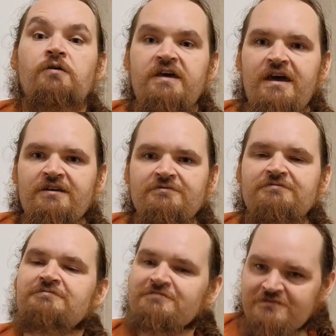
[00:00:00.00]
Okay.
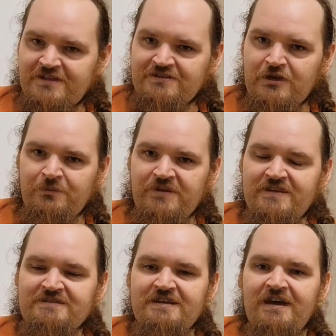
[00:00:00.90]
It's open
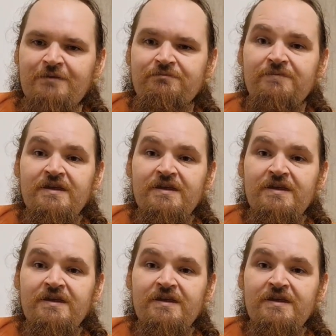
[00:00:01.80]
this time.